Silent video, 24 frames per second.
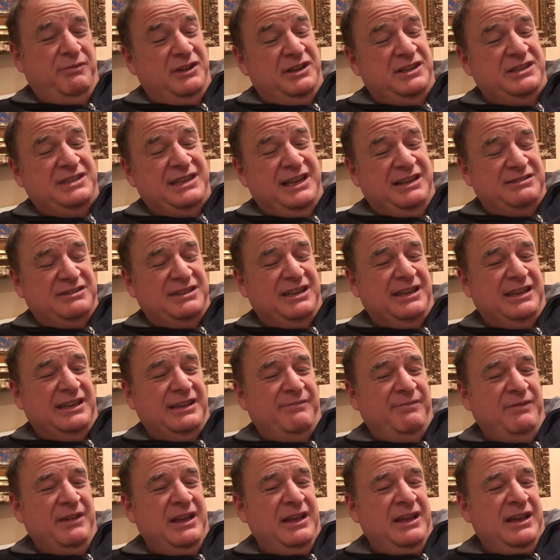but it sounds like
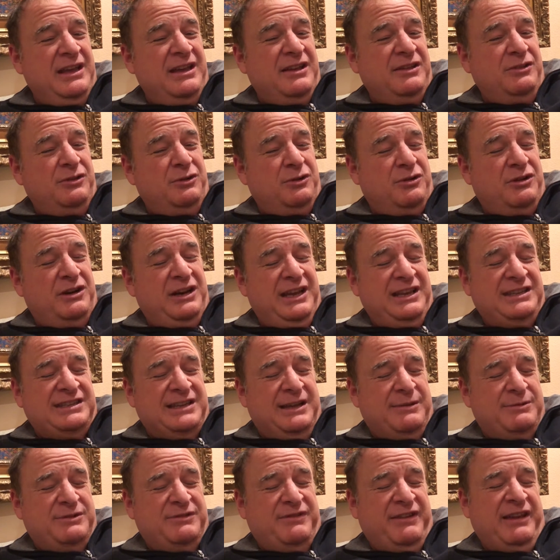it, nor an
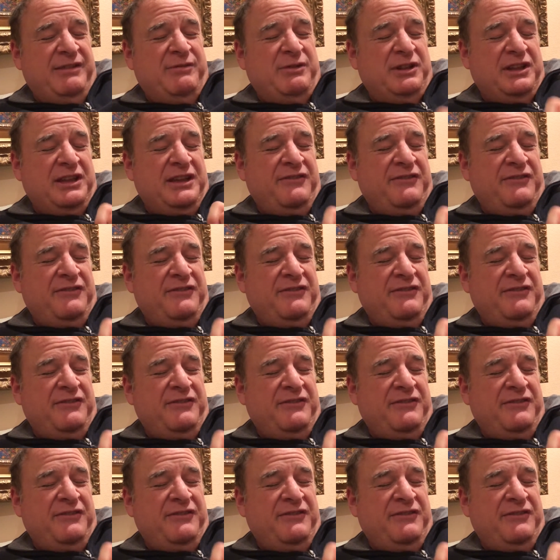Aesop's fable.